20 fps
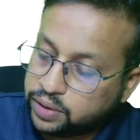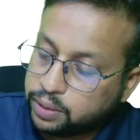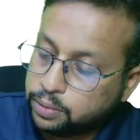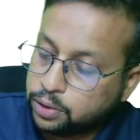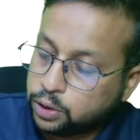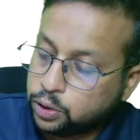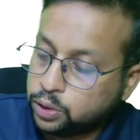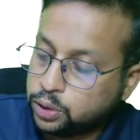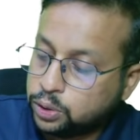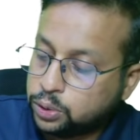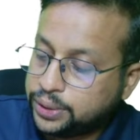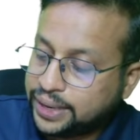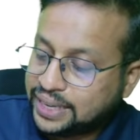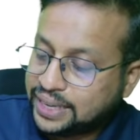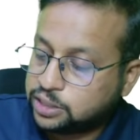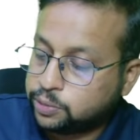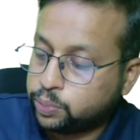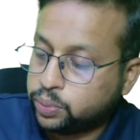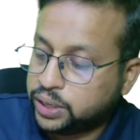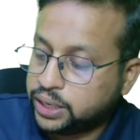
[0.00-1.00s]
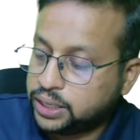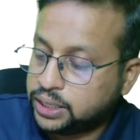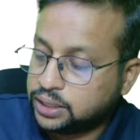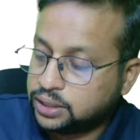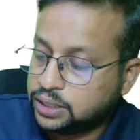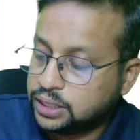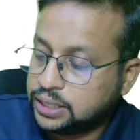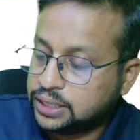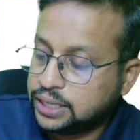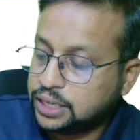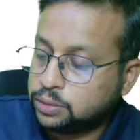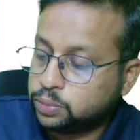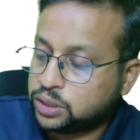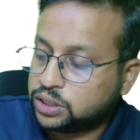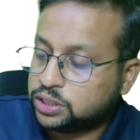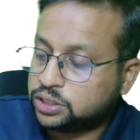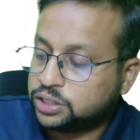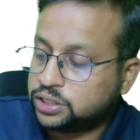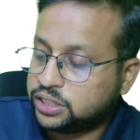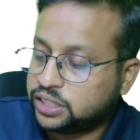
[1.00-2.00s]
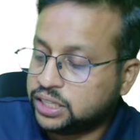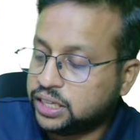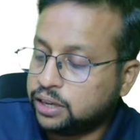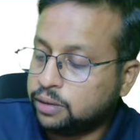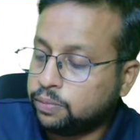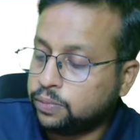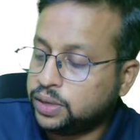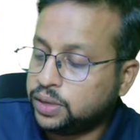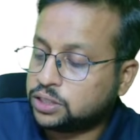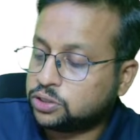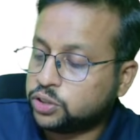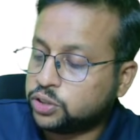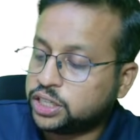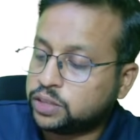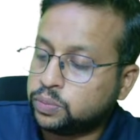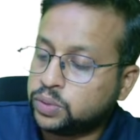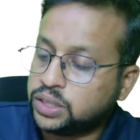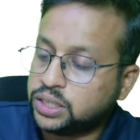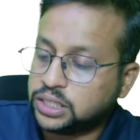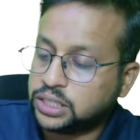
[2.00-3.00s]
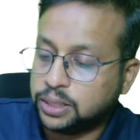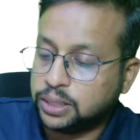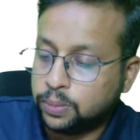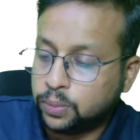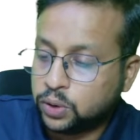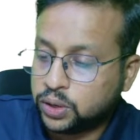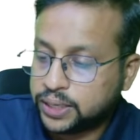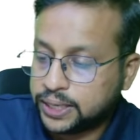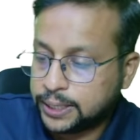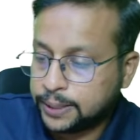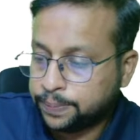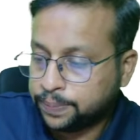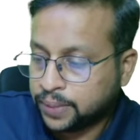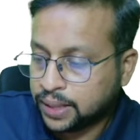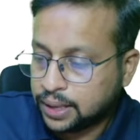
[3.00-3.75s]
I'm not going to explain in details, but CMV treatment is important,